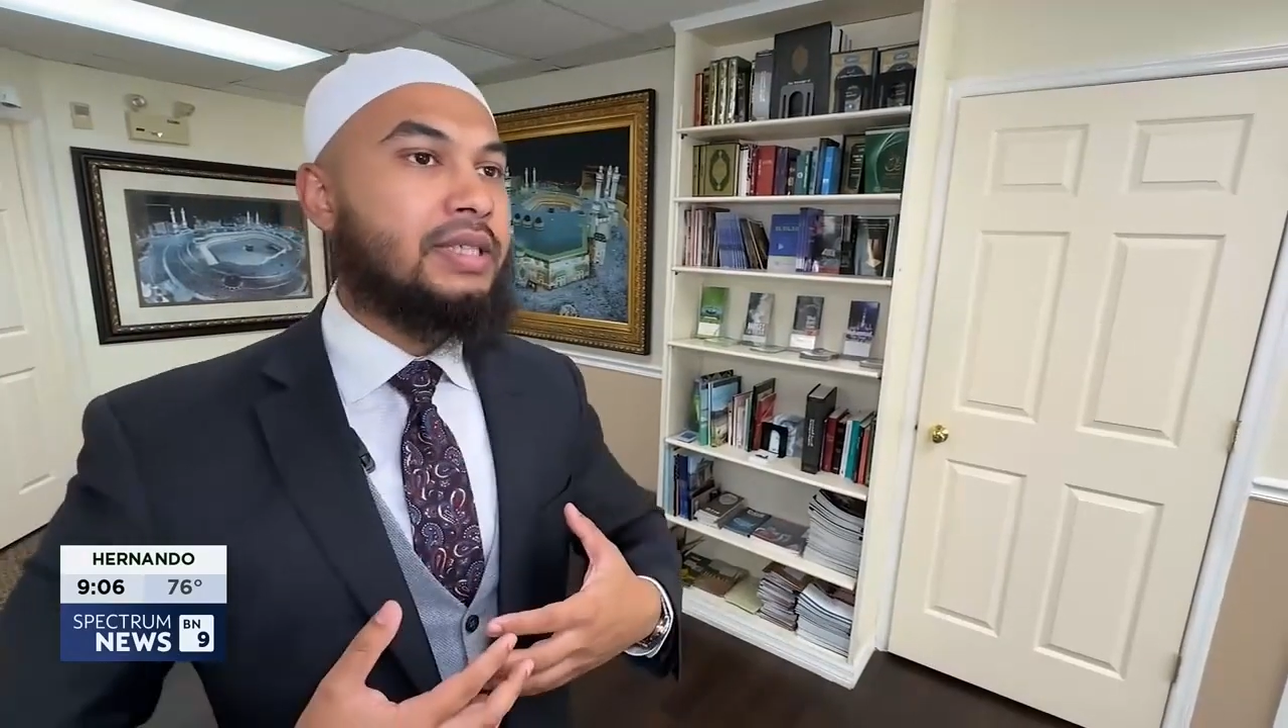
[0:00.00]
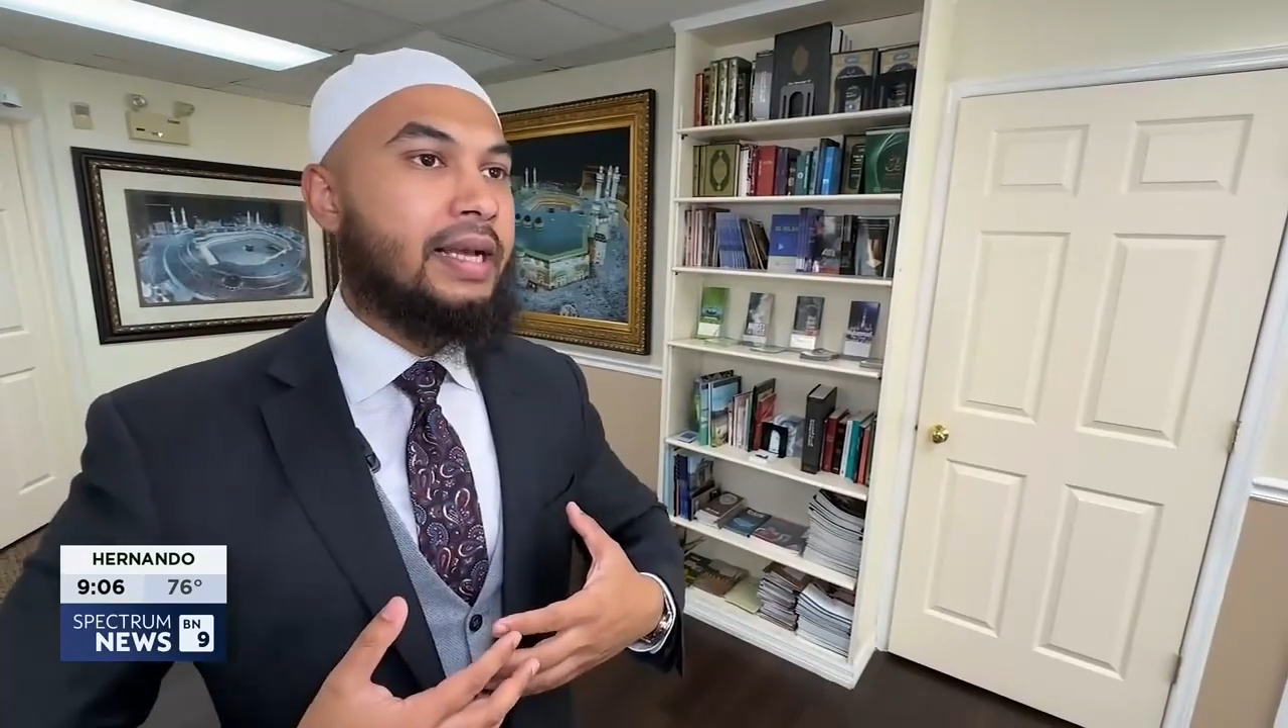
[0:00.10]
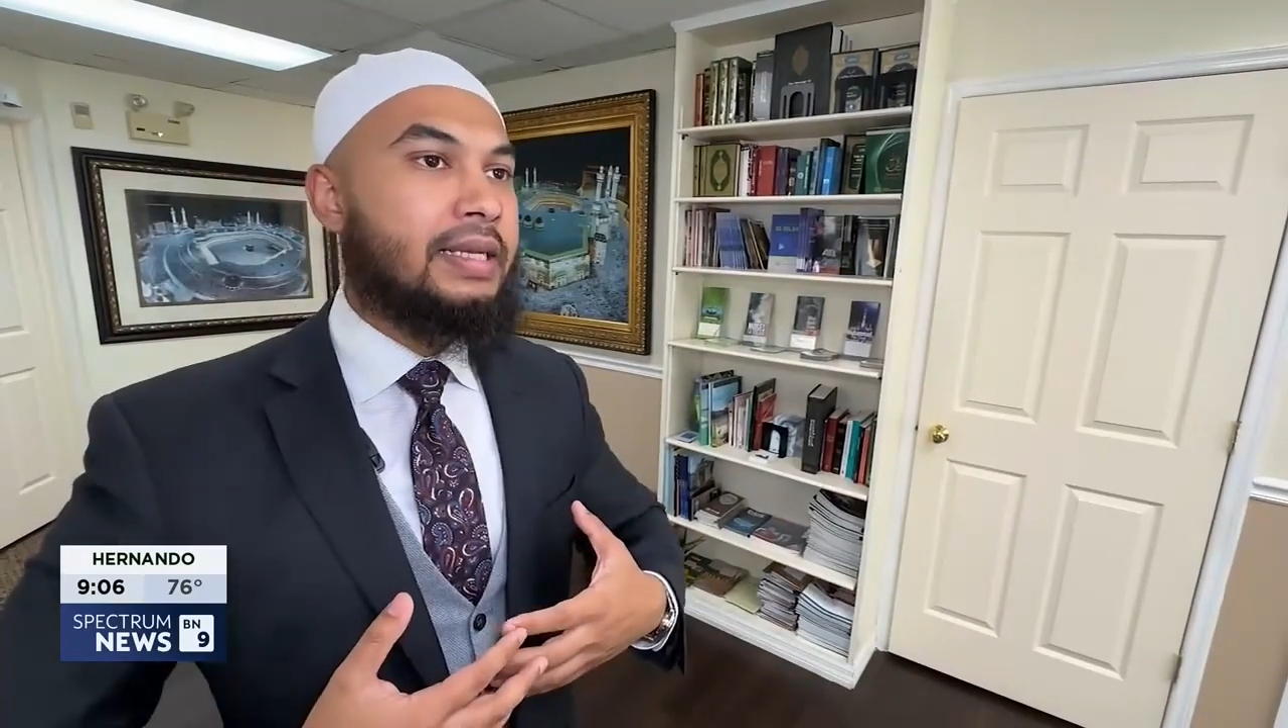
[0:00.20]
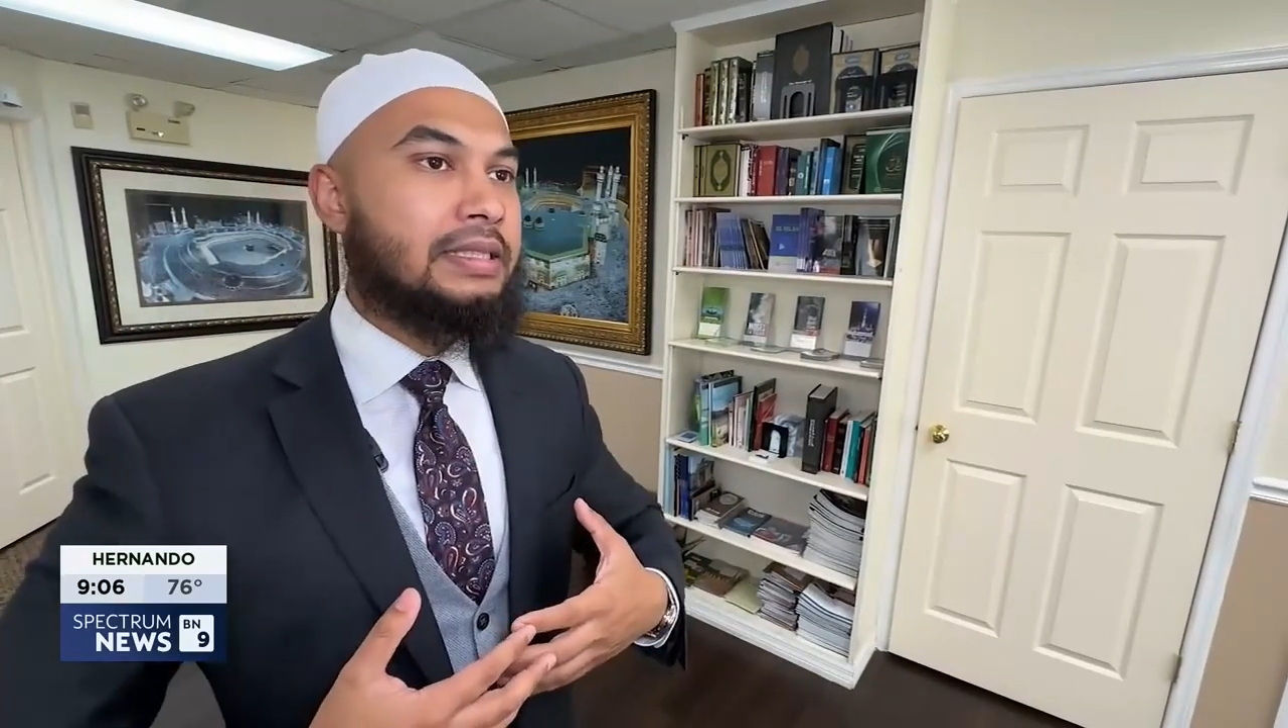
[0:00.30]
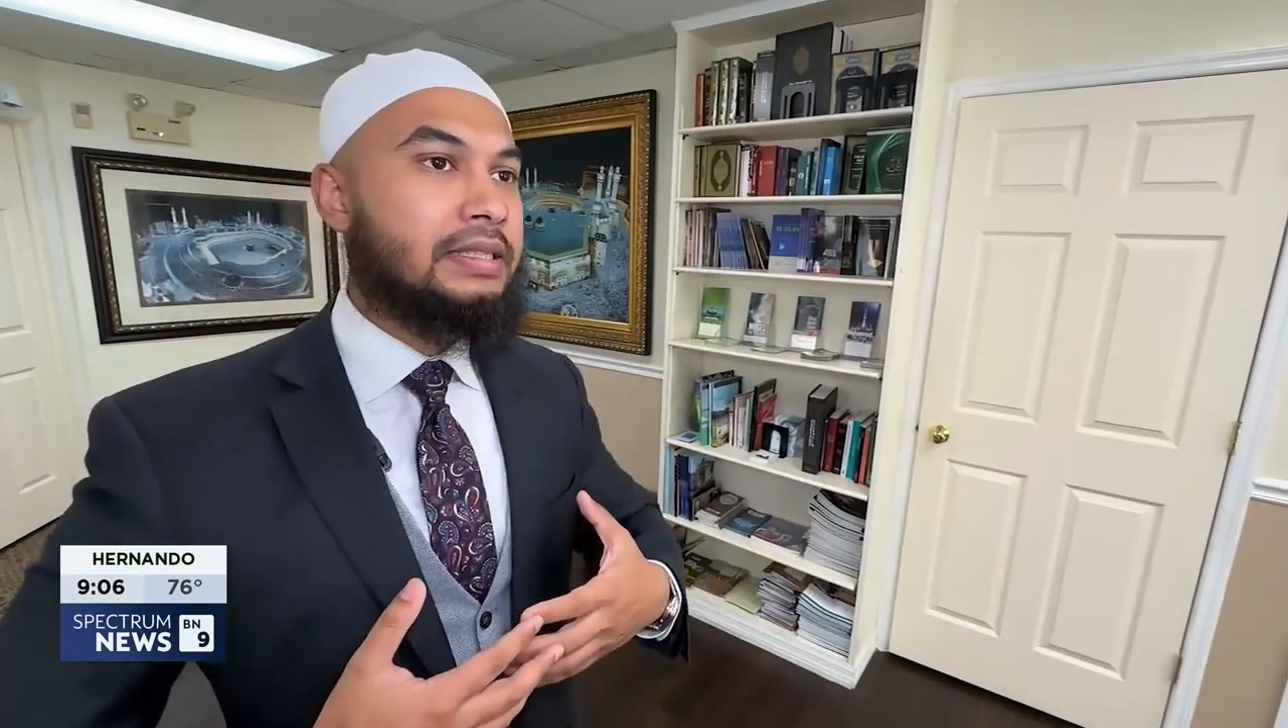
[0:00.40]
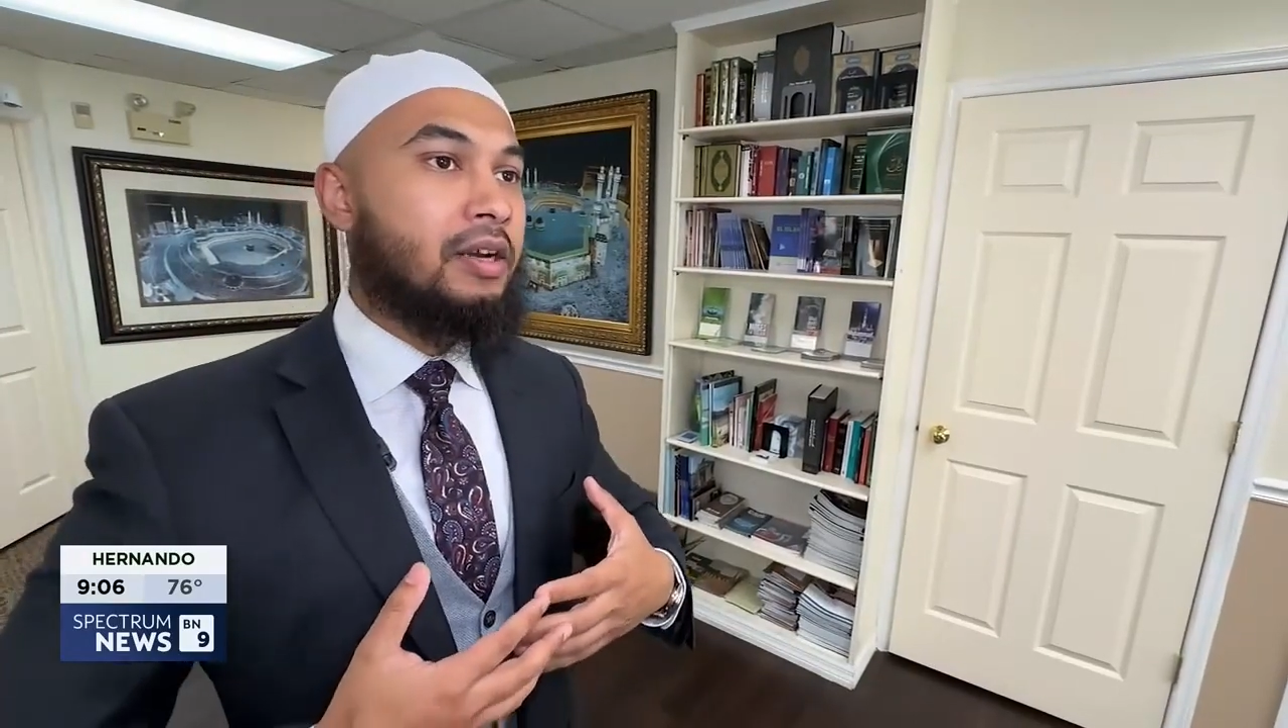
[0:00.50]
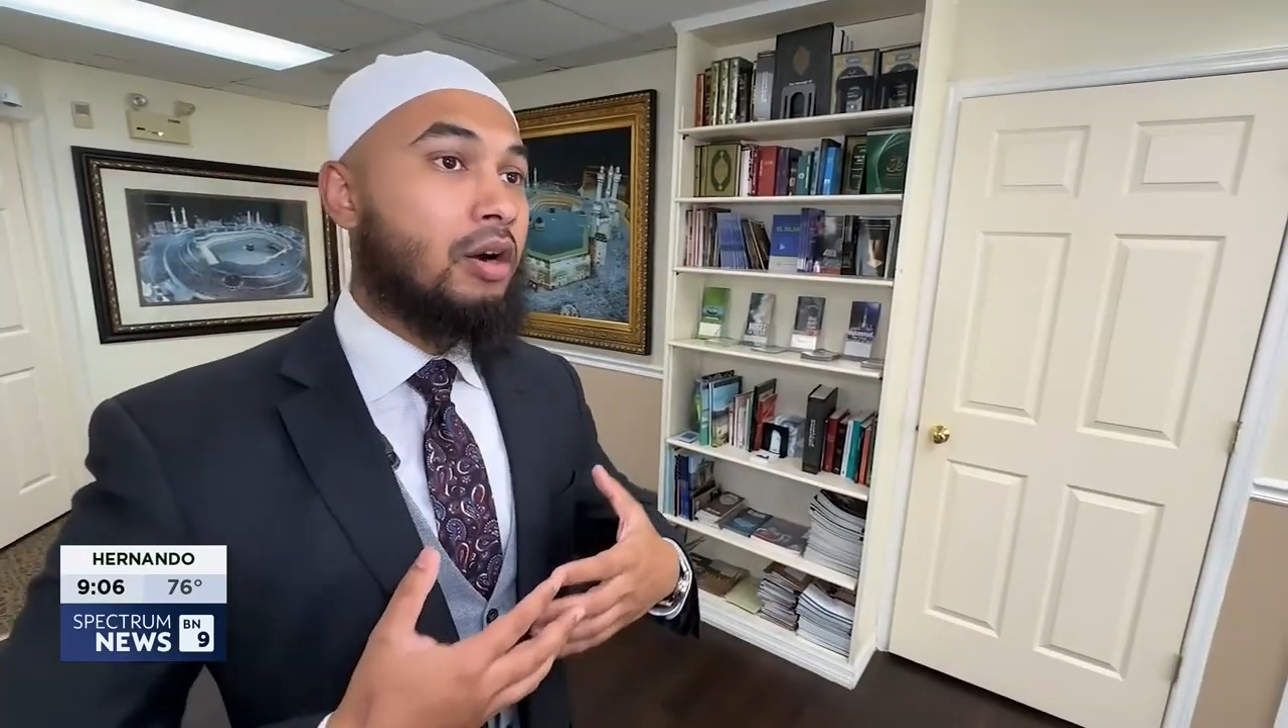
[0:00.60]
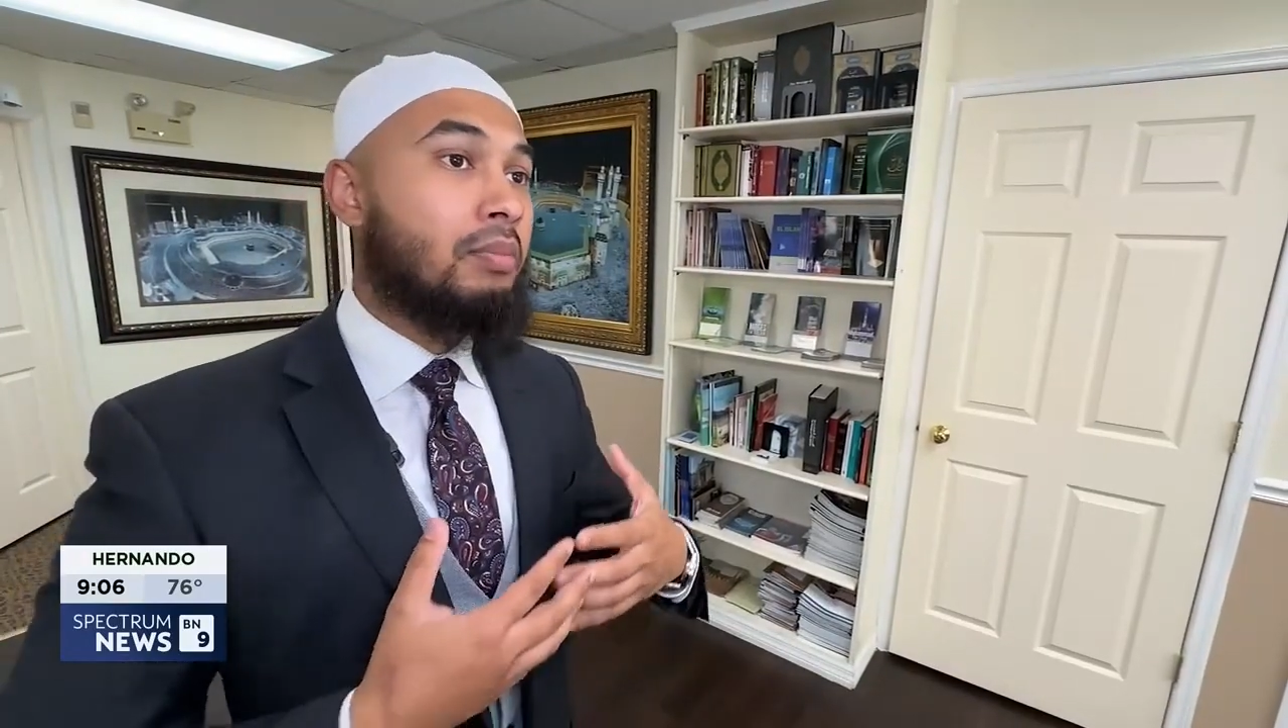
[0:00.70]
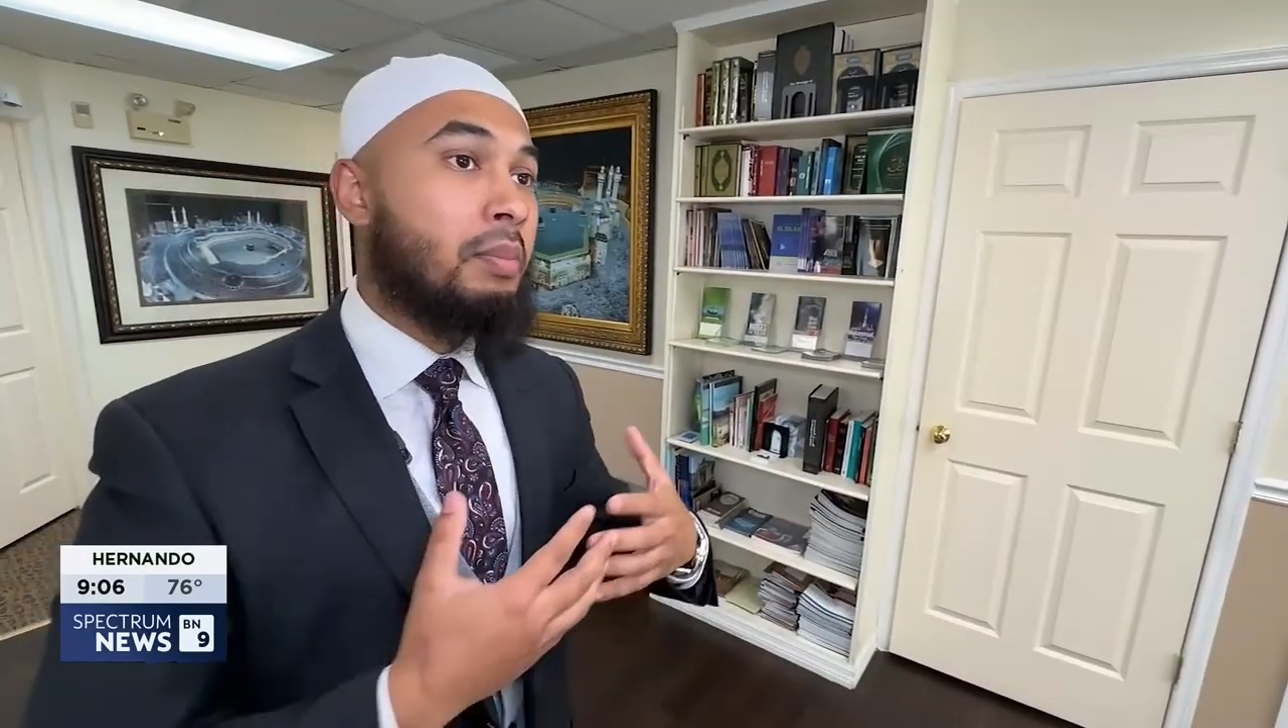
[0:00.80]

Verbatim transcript: as there are